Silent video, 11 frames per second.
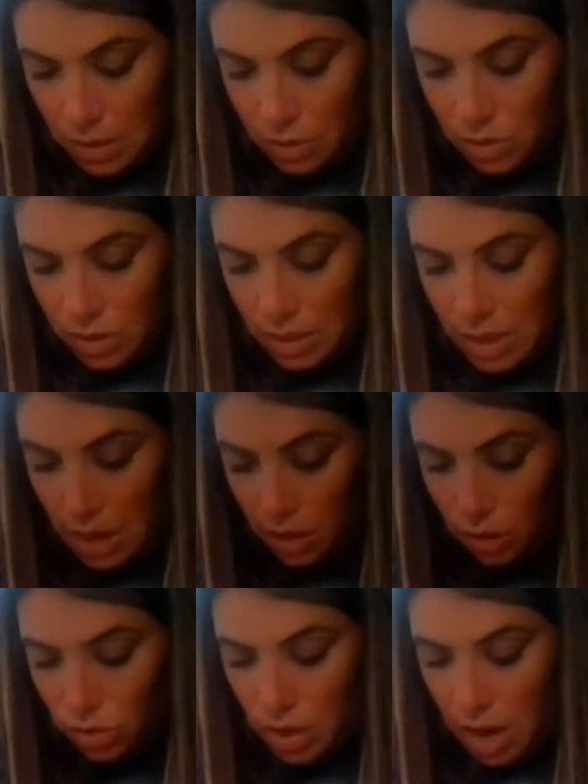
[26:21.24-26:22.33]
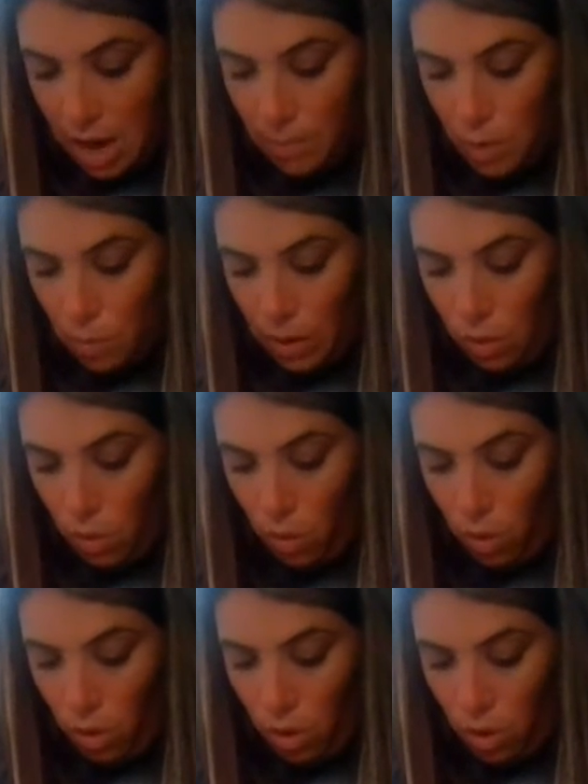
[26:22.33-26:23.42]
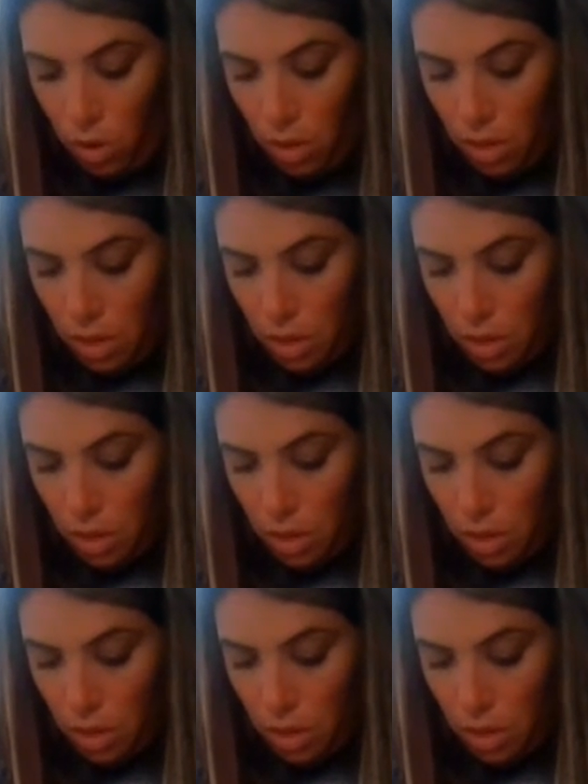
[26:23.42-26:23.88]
You're going to take your time going all